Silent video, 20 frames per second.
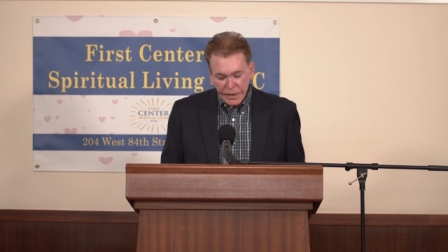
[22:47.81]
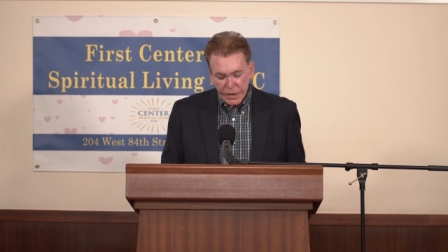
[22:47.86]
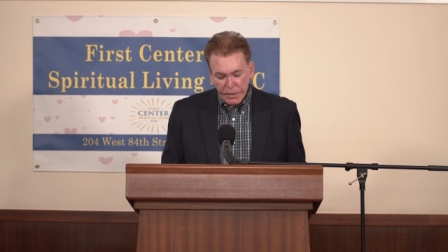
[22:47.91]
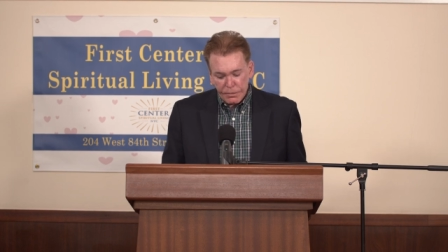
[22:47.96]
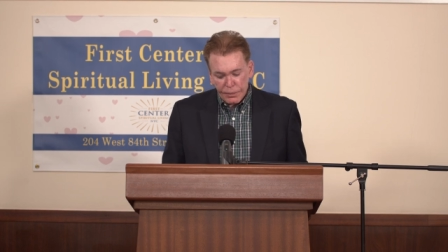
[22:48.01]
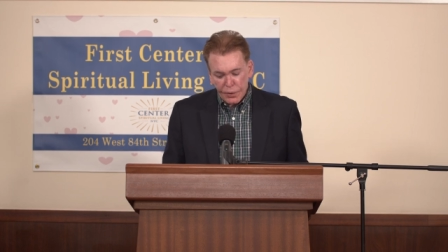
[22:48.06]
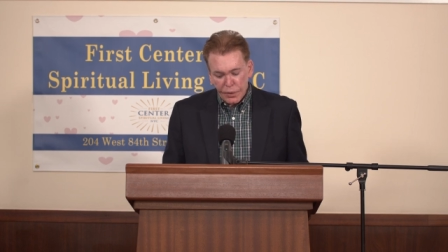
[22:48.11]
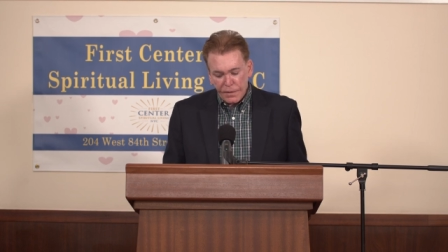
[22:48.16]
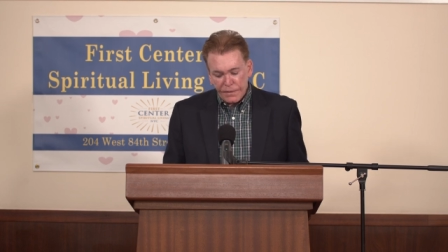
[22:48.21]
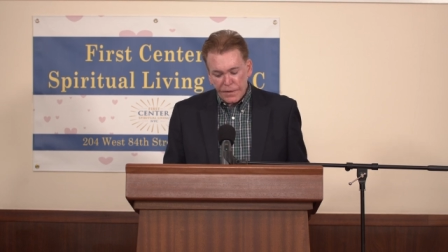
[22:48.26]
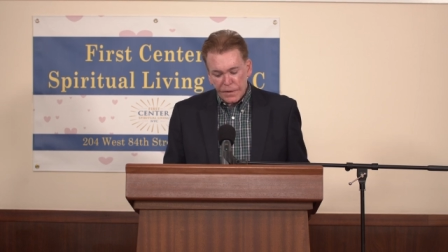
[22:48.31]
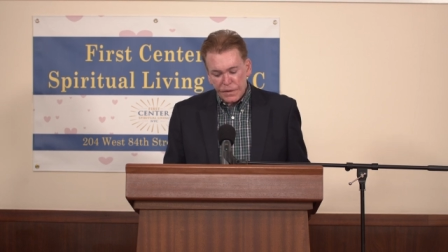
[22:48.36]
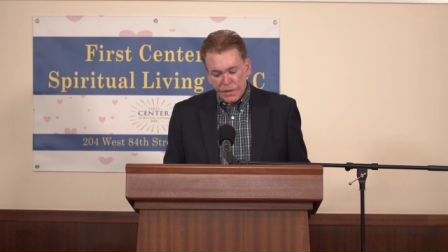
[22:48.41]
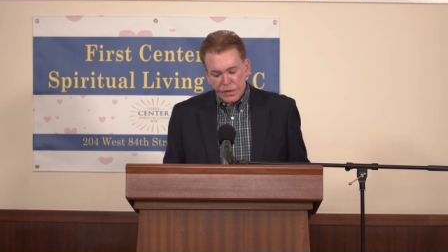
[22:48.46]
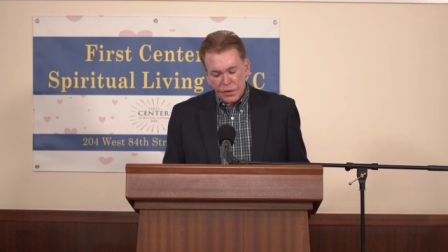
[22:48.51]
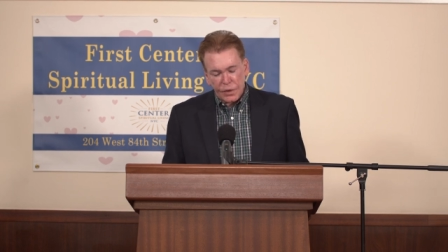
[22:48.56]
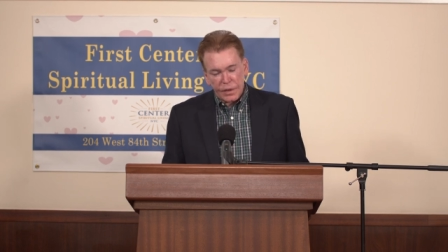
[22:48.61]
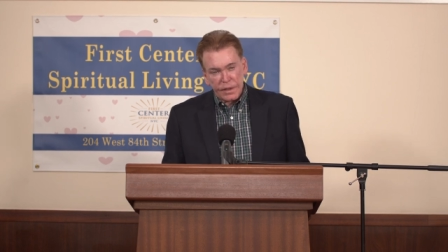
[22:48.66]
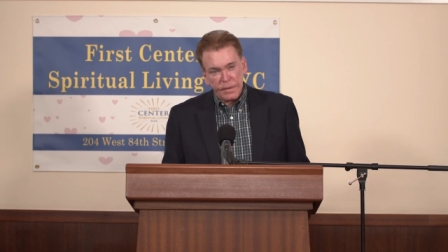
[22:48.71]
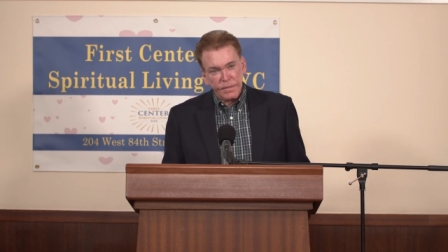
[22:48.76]
to improve their
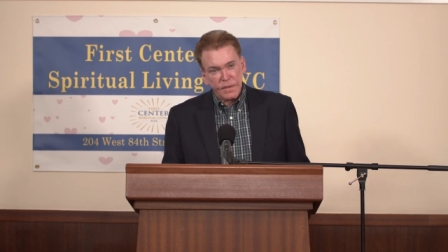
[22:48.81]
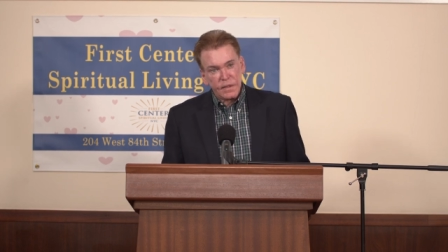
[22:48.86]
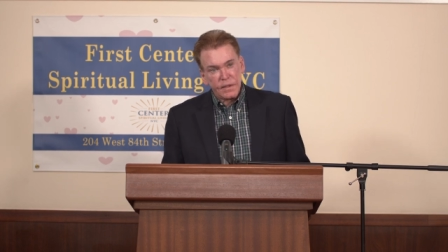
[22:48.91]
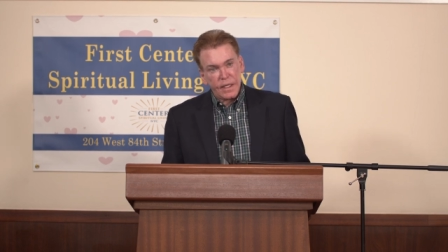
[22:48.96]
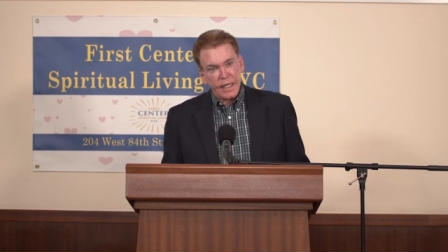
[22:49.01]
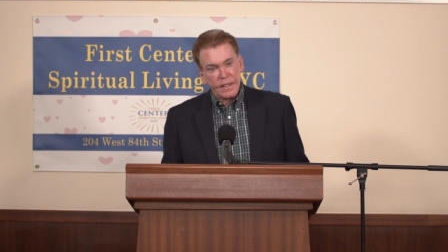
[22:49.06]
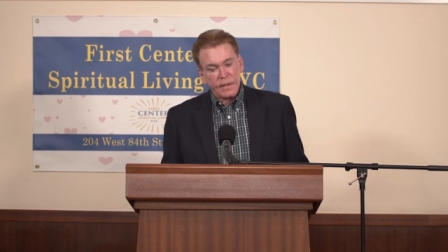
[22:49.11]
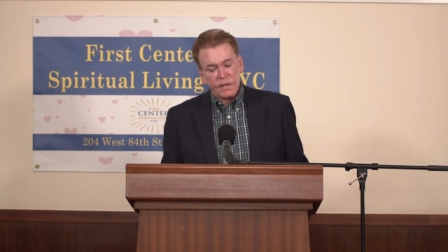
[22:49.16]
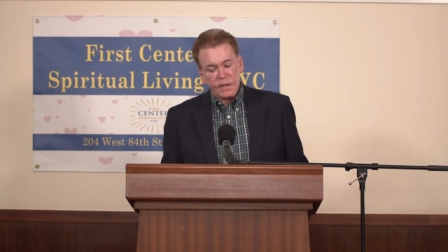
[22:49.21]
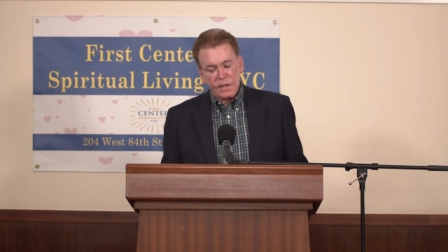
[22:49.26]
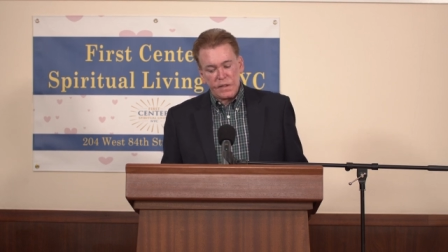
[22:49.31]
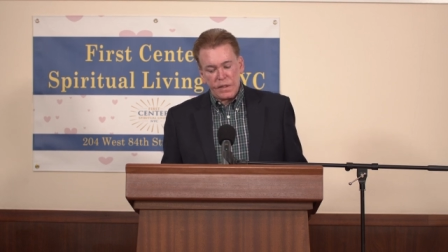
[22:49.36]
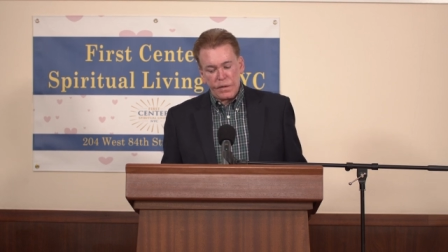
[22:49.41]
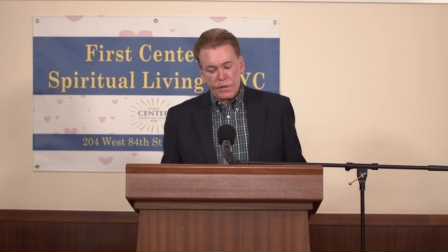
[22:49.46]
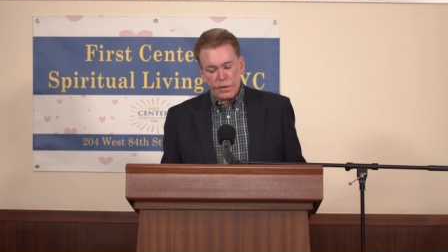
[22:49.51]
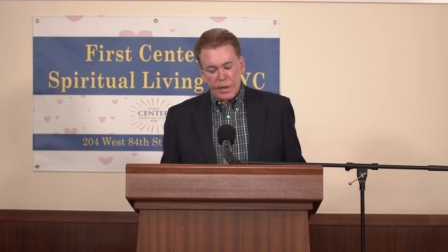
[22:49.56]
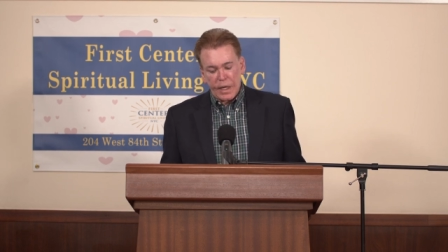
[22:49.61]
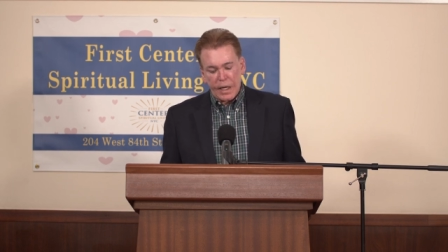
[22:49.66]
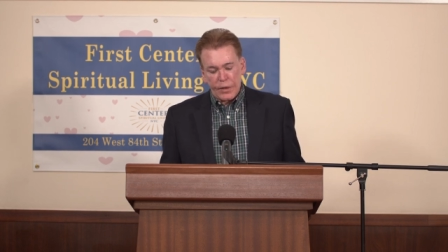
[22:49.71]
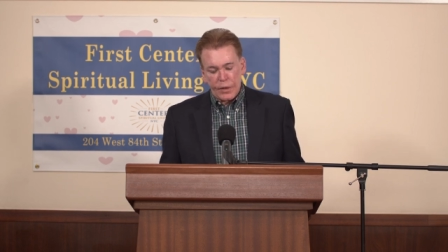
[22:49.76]
circumstances in
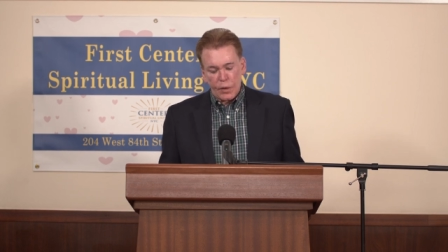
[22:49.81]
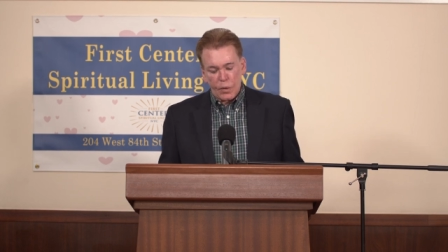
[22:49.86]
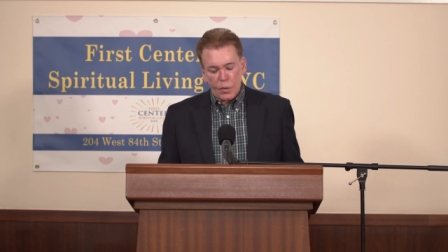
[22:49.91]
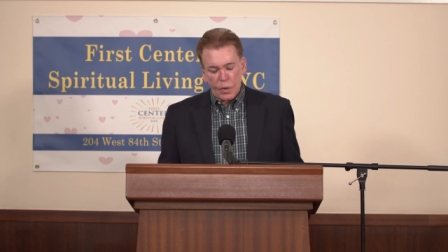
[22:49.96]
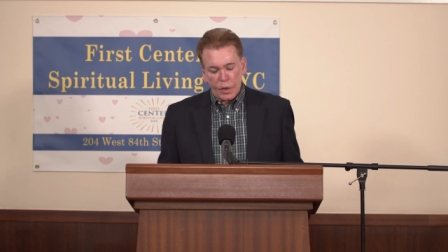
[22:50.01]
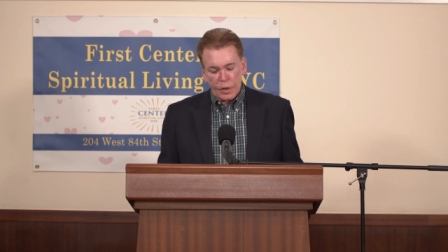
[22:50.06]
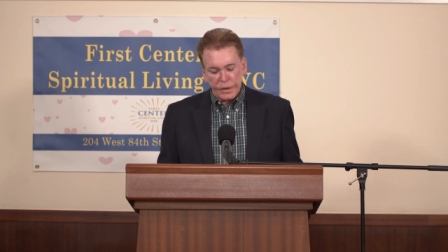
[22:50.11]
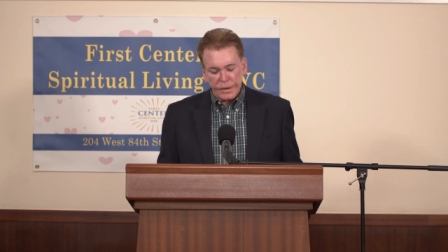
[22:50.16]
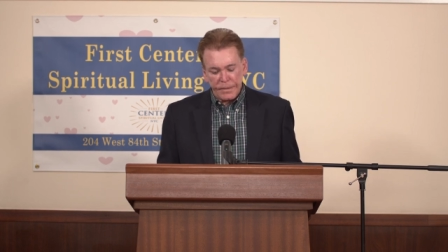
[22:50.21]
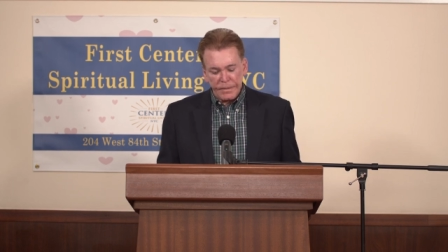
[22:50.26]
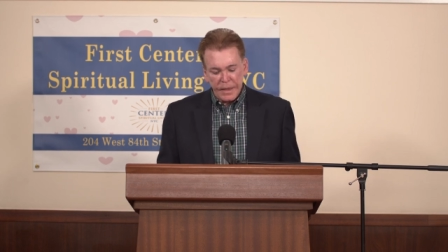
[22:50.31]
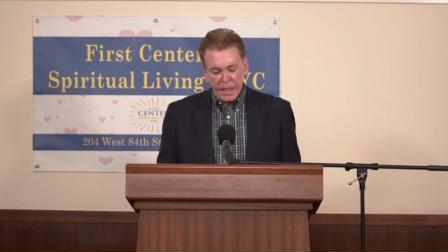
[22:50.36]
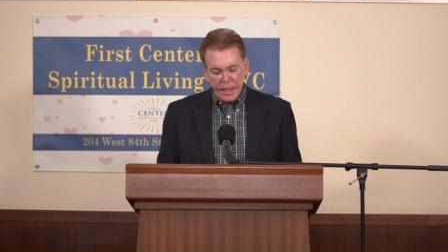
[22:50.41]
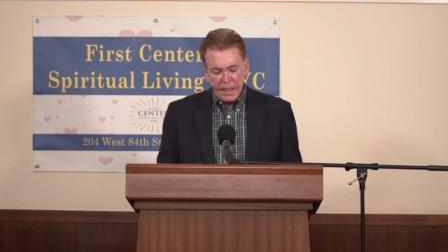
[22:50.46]
their outer world.